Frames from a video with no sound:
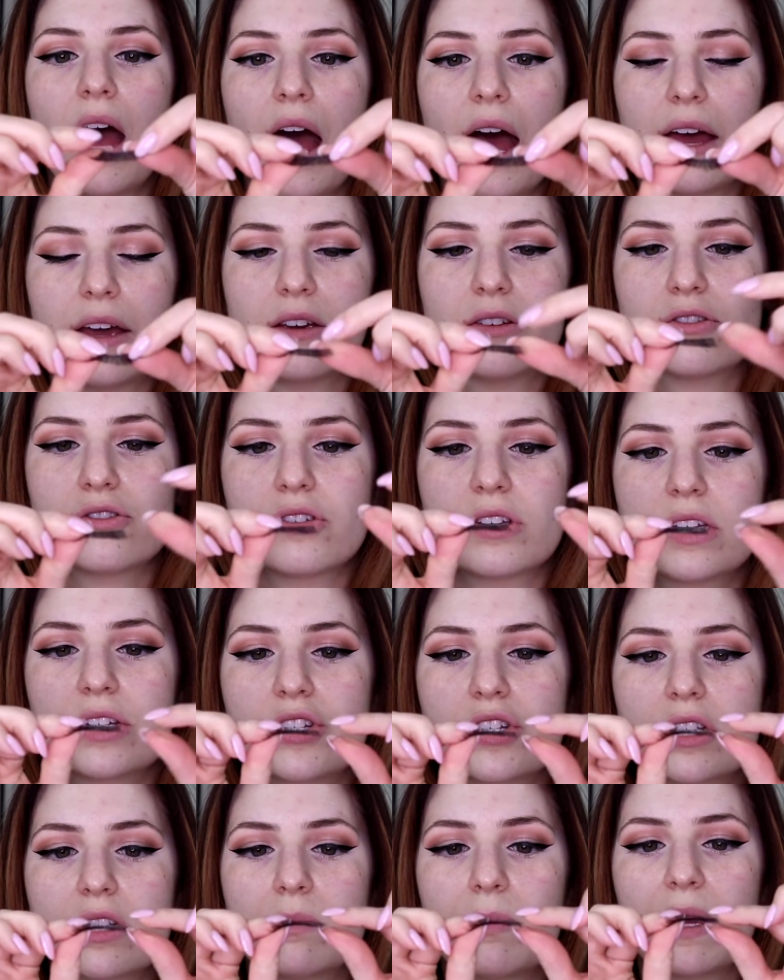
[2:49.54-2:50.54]
I usually
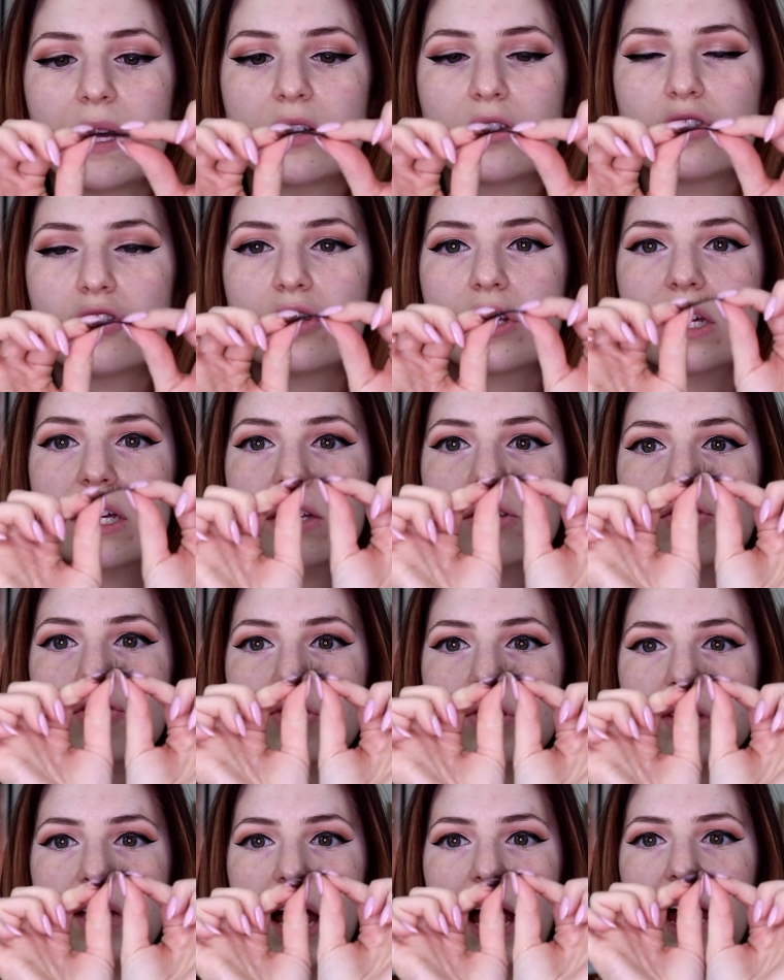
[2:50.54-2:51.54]
just pinch
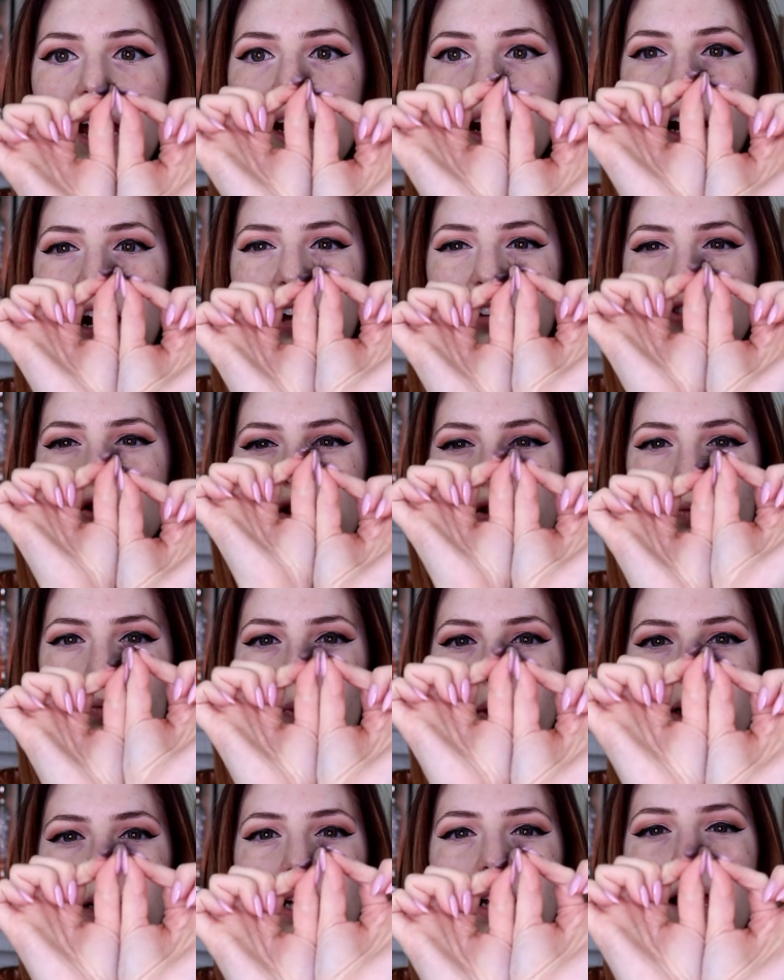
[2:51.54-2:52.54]
each side and I'll just
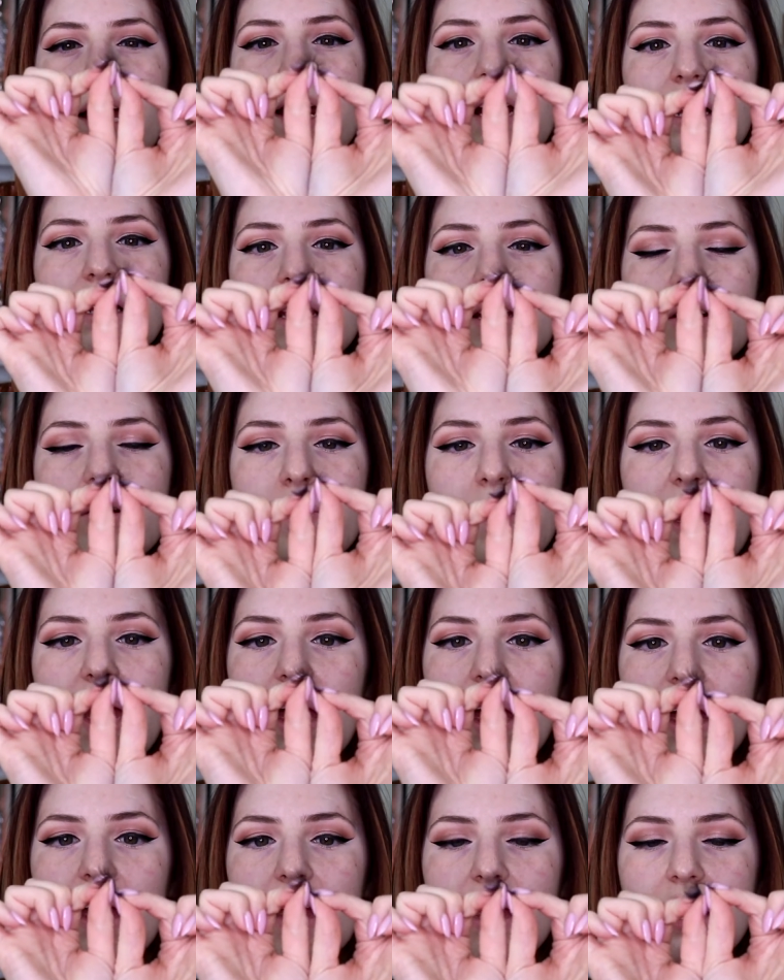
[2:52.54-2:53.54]
wiggle it a little
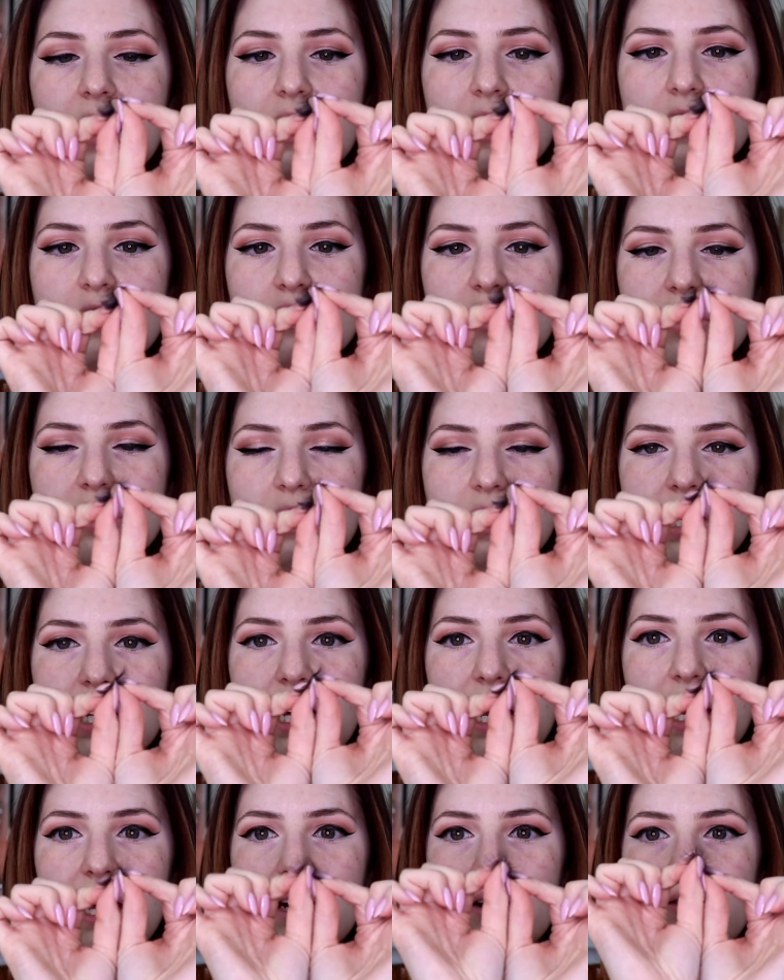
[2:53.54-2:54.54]
bit just to
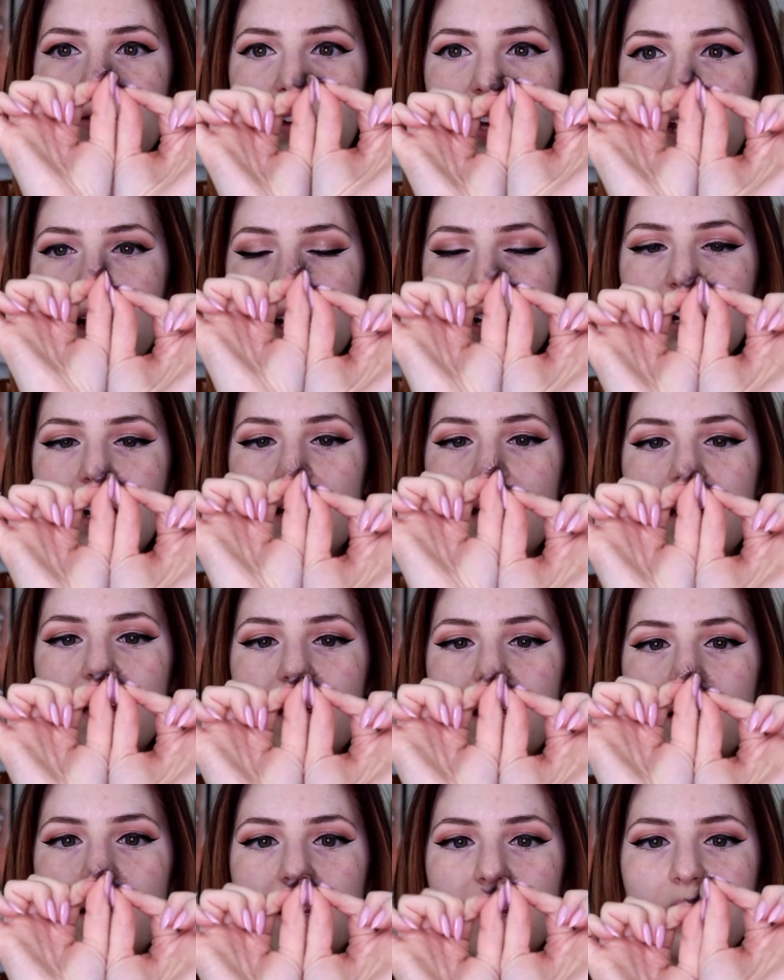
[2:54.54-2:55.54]
kind of get
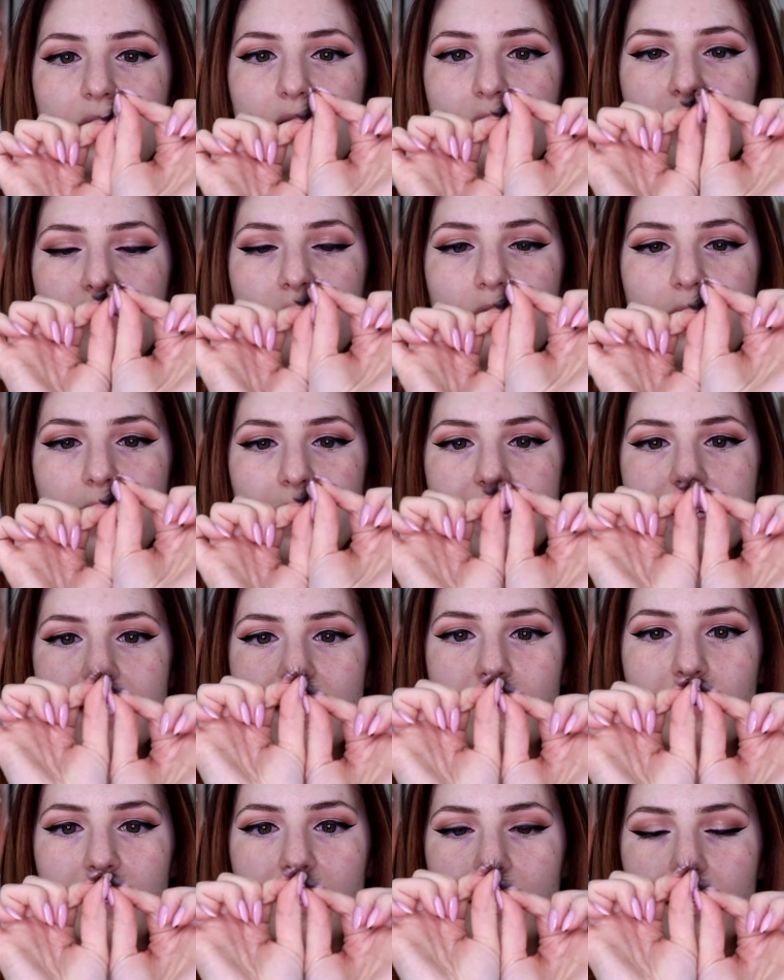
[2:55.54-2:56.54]
a little
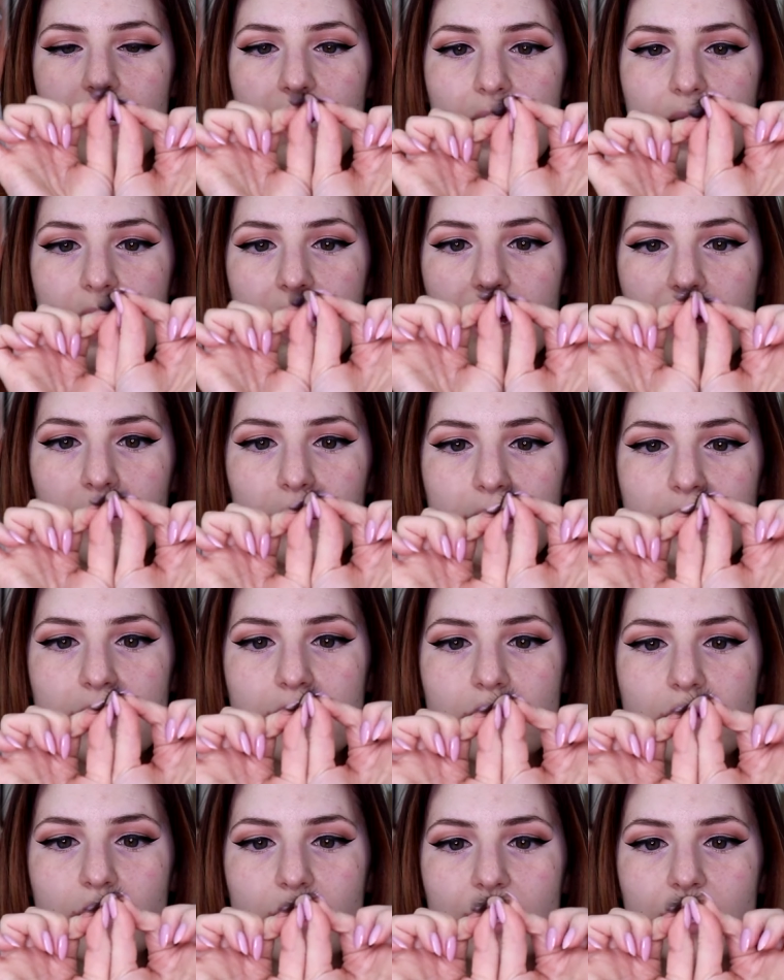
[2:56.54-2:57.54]
flexibility going
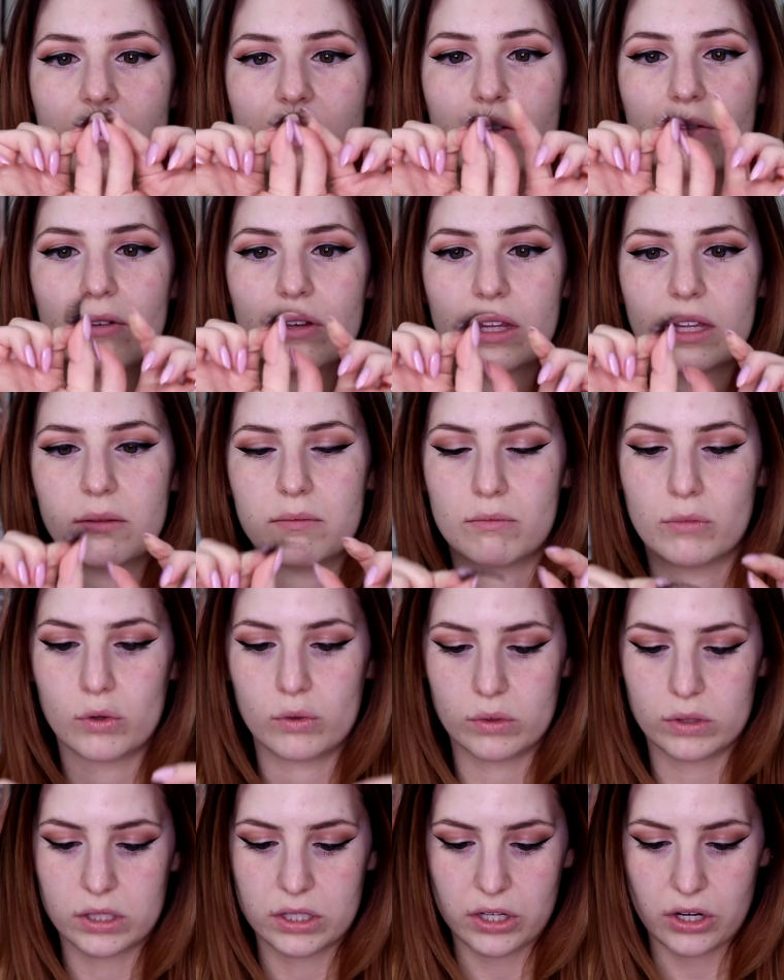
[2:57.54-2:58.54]
so that they really
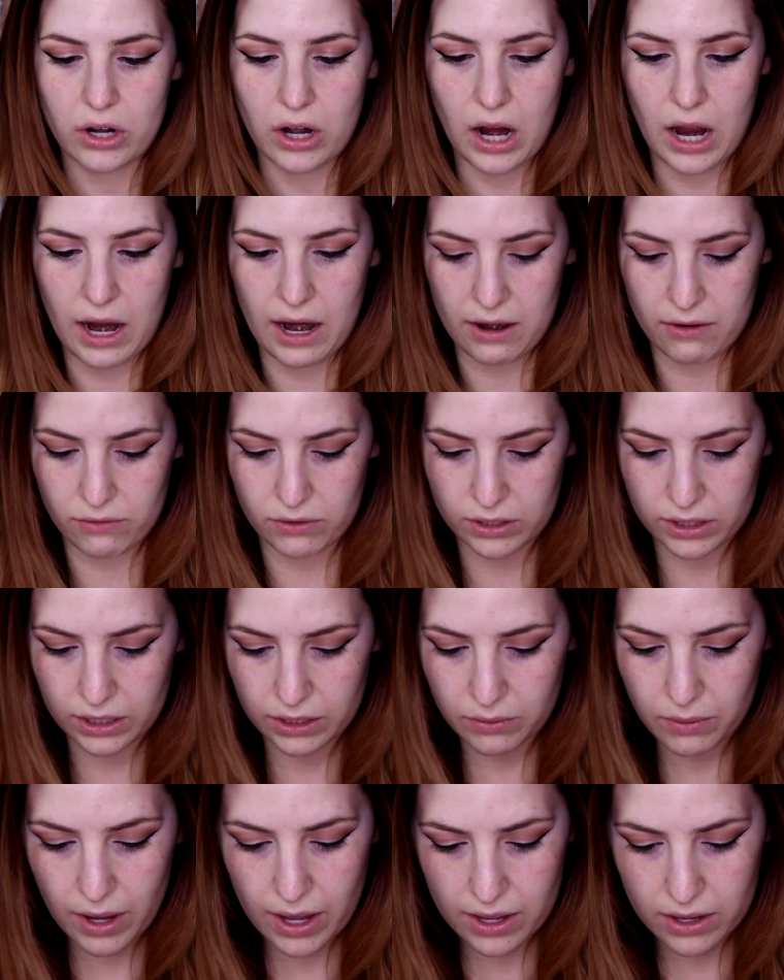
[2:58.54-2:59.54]
mold to your eye
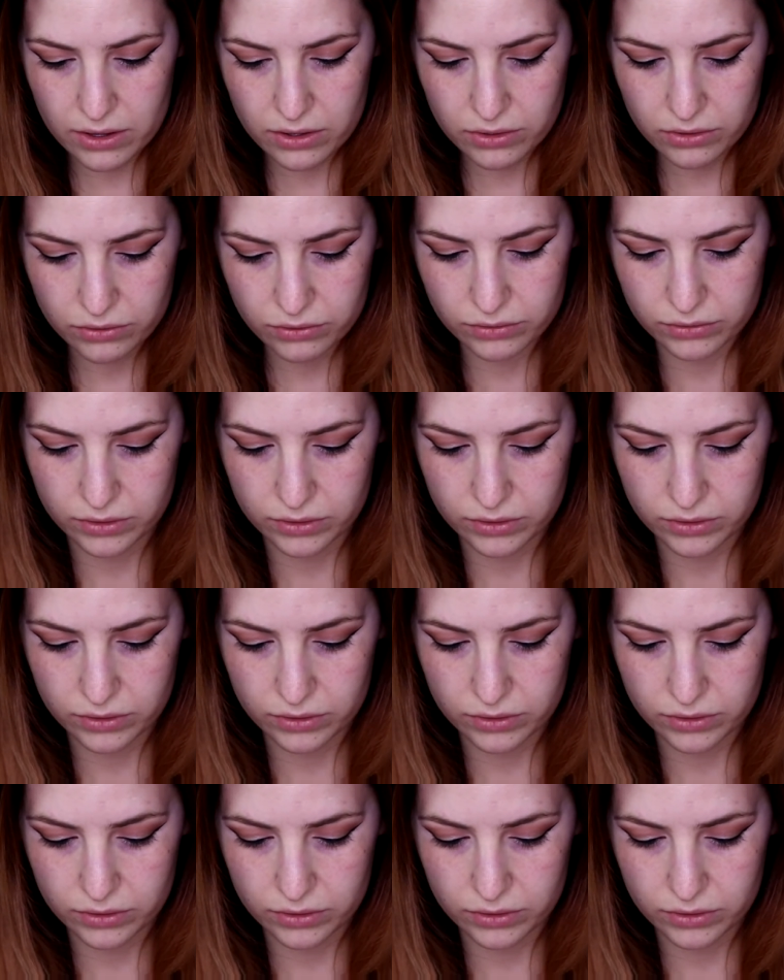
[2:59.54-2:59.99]
really well.